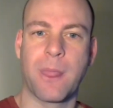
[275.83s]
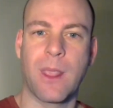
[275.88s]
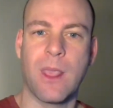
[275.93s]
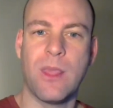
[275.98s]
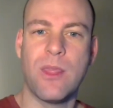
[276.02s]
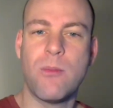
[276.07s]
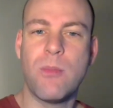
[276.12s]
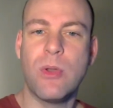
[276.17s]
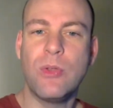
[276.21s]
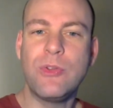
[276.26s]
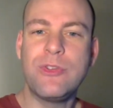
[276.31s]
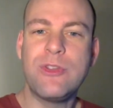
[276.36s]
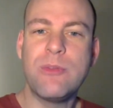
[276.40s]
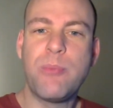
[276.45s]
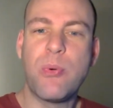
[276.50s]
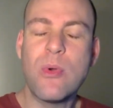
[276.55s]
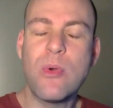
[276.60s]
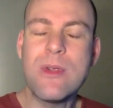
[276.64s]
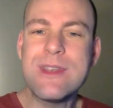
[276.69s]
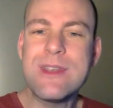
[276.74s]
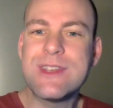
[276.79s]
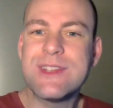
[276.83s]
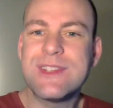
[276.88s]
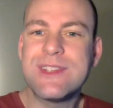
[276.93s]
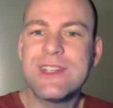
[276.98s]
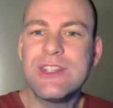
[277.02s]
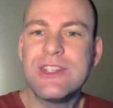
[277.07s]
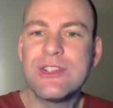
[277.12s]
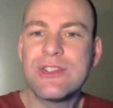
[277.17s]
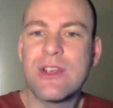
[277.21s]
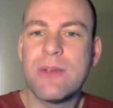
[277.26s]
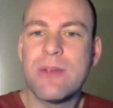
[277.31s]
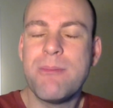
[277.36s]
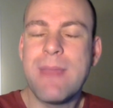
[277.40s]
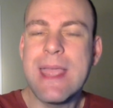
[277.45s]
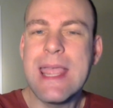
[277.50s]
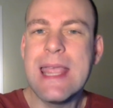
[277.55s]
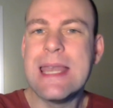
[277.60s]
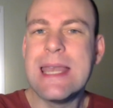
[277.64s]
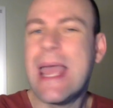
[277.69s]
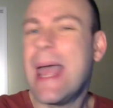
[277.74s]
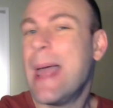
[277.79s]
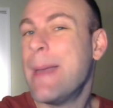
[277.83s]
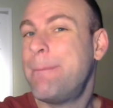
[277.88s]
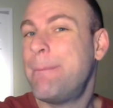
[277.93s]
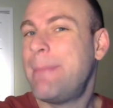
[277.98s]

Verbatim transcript: The most important decisions are made